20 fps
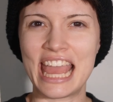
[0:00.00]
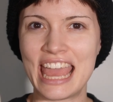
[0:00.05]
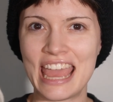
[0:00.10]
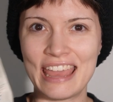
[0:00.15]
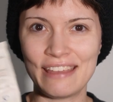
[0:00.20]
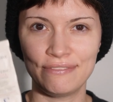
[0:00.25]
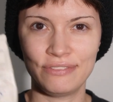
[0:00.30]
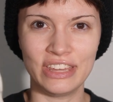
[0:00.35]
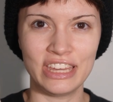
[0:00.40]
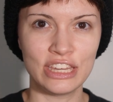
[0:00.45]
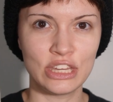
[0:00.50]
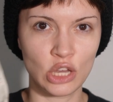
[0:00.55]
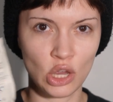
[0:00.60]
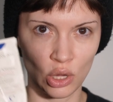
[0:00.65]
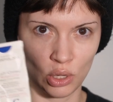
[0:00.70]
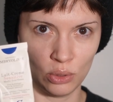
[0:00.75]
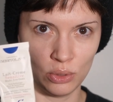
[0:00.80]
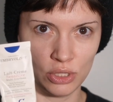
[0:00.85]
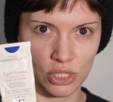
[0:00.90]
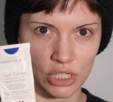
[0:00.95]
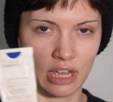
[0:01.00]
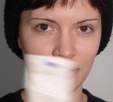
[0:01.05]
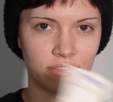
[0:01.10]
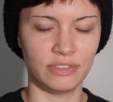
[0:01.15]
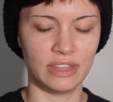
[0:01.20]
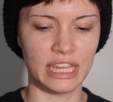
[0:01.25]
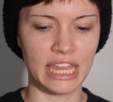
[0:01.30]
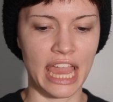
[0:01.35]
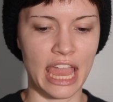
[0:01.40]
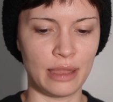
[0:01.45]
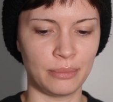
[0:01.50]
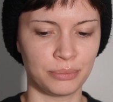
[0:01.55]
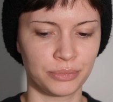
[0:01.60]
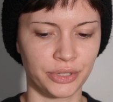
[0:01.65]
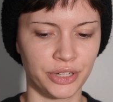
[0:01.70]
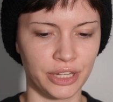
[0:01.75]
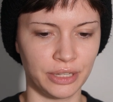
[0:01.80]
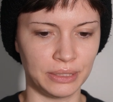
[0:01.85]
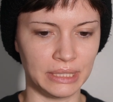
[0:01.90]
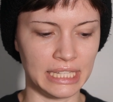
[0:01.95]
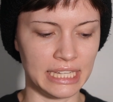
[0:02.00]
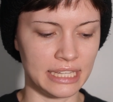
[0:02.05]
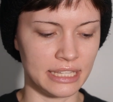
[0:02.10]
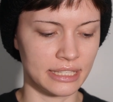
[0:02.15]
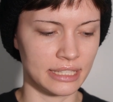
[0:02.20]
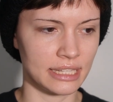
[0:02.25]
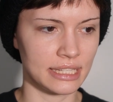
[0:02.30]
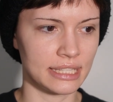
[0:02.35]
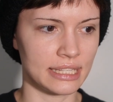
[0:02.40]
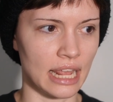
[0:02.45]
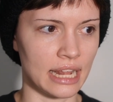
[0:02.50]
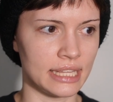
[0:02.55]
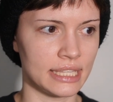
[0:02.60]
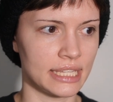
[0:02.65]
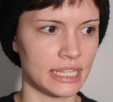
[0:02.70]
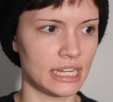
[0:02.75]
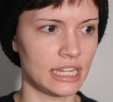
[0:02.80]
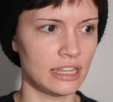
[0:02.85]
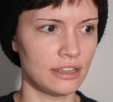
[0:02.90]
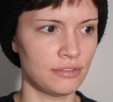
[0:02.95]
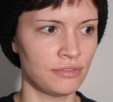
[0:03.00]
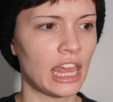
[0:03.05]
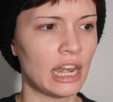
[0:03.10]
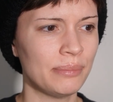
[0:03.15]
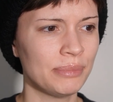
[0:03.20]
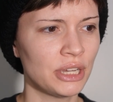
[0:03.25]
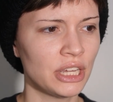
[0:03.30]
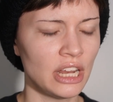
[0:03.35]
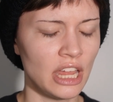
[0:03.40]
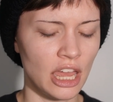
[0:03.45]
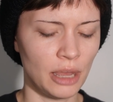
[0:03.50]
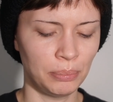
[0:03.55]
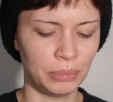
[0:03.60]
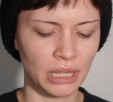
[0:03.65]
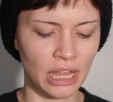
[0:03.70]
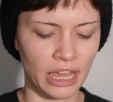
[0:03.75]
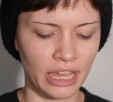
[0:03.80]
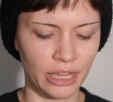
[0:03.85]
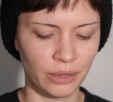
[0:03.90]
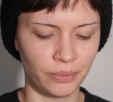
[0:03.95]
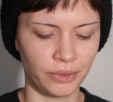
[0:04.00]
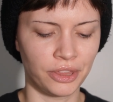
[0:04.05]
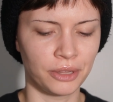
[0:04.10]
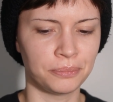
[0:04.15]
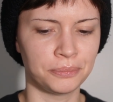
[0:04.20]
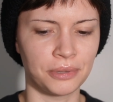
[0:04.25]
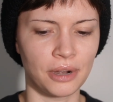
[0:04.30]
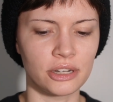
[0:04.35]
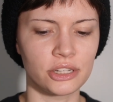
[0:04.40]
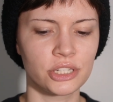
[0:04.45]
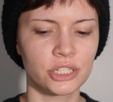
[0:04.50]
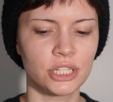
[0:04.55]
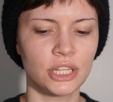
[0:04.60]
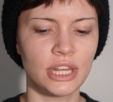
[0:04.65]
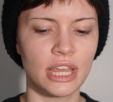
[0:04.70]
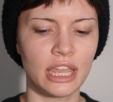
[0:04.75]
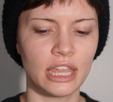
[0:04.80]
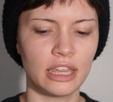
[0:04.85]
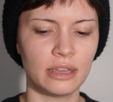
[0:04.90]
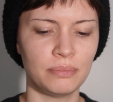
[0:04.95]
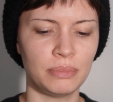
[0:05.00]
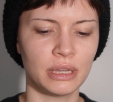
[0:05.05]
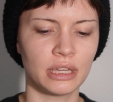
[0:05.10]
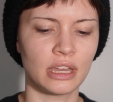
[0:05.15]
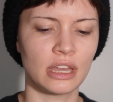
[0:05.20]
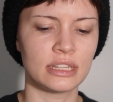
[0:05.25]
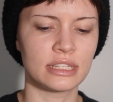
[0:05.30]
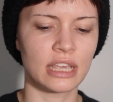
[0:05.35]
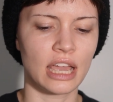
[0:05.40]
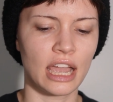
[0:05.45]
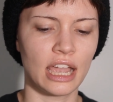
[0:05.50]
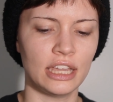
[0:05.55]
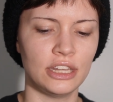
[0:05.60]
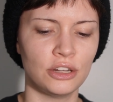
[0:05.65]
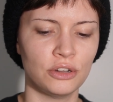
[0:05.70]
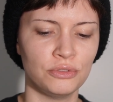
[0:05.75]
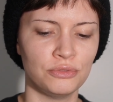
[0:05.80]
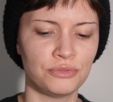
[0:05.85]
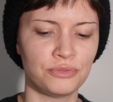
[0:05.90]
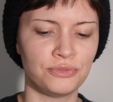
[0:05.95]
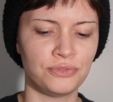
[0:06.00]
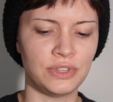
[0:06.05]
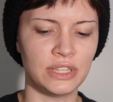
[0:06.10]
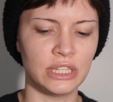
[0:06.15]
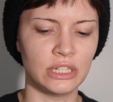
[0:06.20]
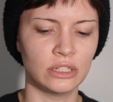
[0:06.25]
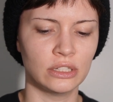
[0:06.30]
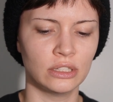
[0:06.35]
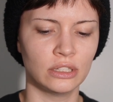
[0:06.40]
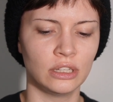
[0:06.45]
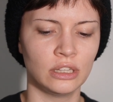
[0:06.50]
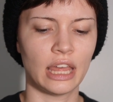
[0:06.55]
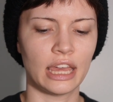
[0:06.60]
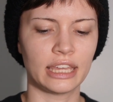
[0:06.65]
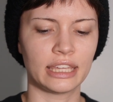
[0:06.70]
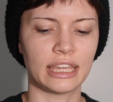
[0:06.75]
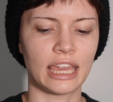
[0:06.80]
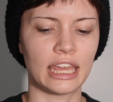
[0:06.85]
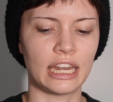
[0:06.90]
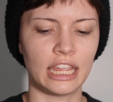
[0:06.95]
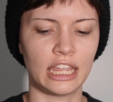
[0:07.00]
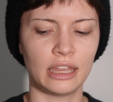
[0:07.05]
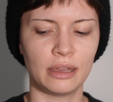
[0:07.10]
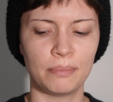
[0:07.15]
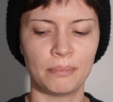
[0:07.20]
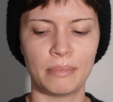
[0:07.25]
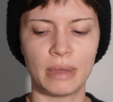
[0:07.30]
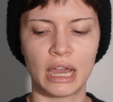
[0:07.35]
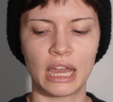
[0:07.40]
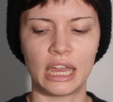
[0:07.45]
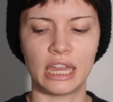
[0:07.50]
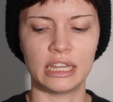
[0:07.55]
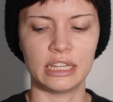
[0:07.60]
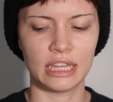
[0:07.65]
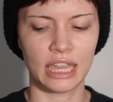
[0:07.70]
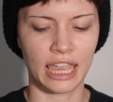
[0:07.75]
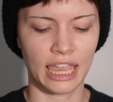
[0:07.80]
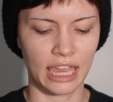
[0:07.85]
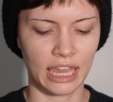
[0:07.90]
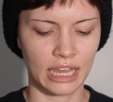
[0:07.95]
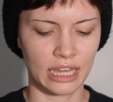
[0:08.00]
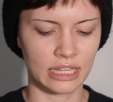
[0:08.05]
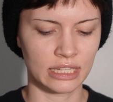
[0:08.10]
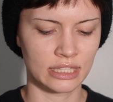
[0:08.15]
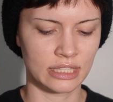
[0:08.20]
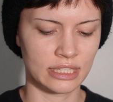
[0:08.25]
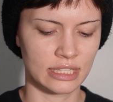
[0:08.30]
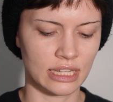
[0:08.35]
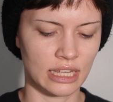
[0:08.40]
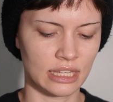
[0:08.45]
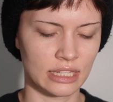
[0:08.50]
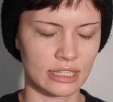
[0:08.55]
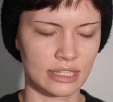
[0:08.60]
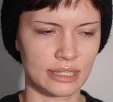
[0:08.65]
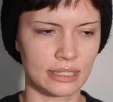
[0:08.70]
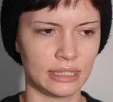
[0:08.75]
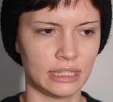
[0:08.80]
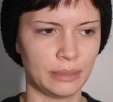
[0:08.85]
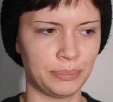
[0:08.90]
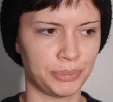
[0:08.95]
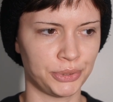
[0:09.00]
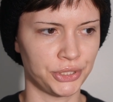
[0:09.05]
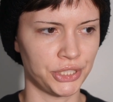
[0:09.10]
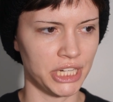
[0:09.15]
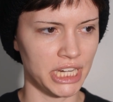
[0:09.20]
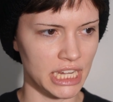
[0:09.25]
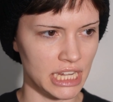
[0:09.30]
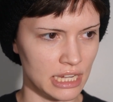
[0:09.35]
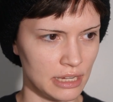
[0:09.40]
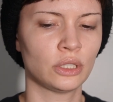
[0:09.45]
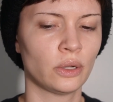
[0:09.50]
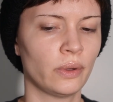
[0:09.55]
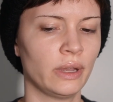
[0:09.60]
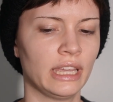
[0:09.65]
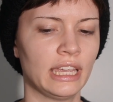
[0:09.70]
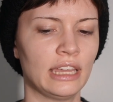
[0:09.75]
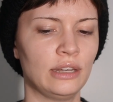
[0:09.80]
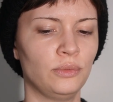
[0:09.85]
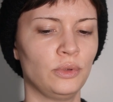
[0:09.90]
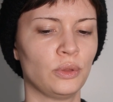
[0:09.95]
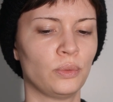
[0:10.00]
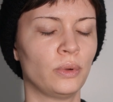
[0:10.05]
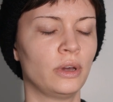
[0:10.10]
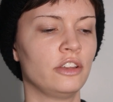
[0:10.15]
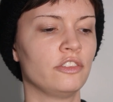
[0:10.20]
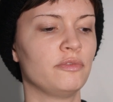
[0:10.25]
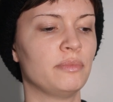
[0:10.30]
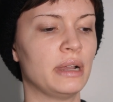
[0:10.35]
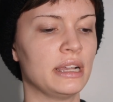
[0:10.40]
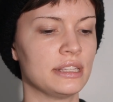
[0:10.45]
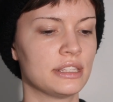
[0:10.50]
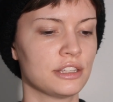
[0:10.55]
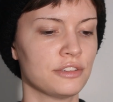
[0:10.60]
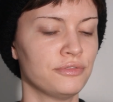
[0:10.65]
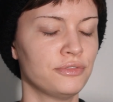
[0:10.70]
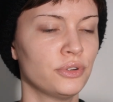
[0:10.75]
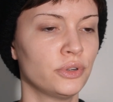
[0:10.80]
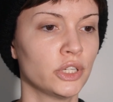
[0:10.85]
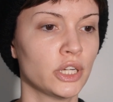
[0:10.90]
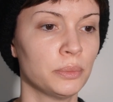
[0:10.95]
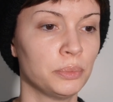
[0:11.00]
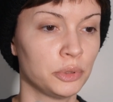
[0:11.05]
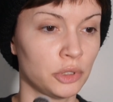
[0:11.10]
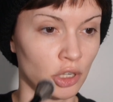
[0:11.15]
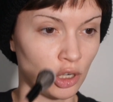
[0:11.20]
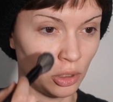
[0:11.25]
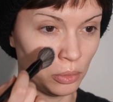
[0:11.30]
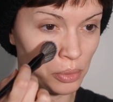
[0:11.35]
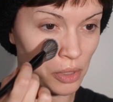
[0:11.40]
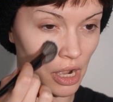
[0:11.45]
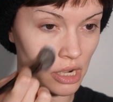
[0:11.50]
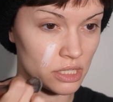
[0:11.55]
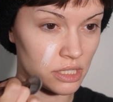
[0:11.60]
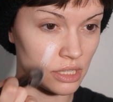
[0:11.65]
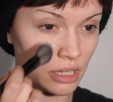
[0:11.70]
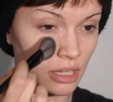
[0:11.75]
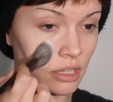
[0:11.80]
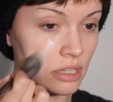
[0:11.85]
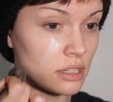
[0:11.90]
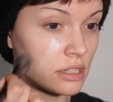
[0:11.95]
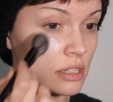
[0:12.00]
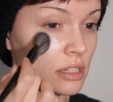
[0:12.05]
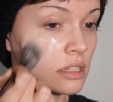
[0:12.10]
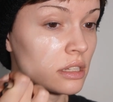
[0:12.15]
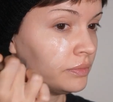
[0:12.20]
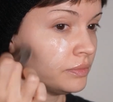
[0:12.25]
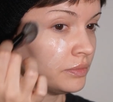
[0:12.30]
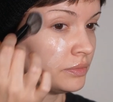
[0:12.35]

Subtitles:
heavy coat of the Embryolisse Sensitive, and I'm gonna apply it with a brush today because I don't feel like getting my hands slippery. Going in with one of my Sephora Pro brushes.